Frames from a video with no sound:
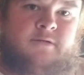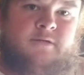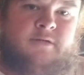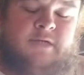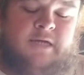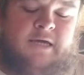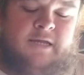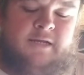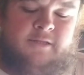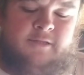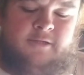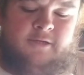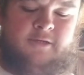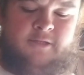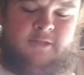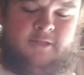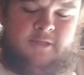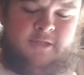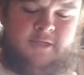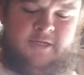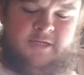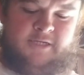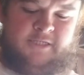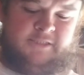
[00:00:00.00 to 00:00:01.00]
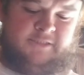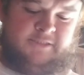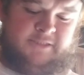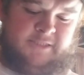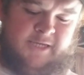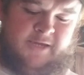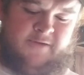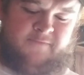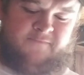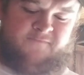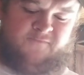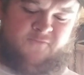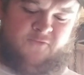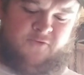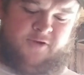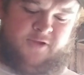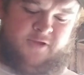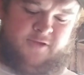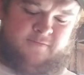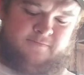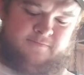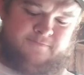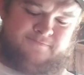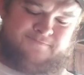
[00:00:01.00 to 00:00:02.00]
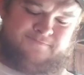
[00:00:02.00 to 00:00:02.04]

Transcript: Got a little tip for you.